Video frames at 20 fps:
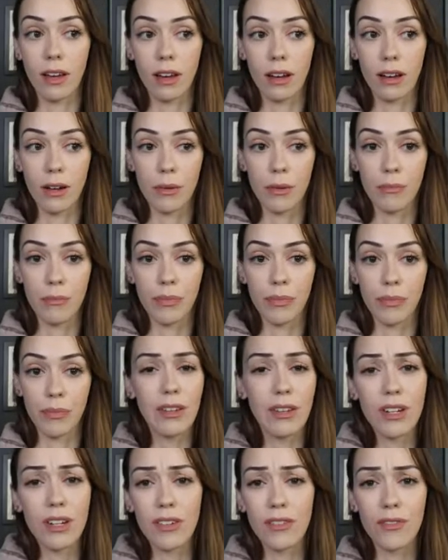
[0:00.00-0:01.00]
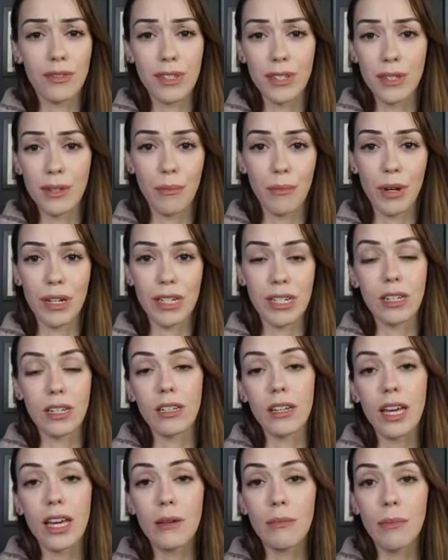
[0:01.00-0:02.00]
um, even if someone
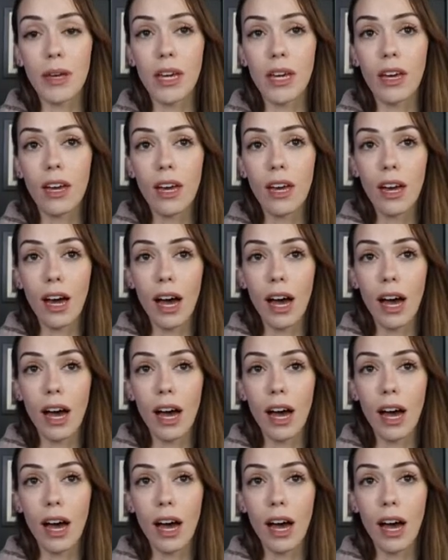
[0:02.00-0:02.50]
didn't like me,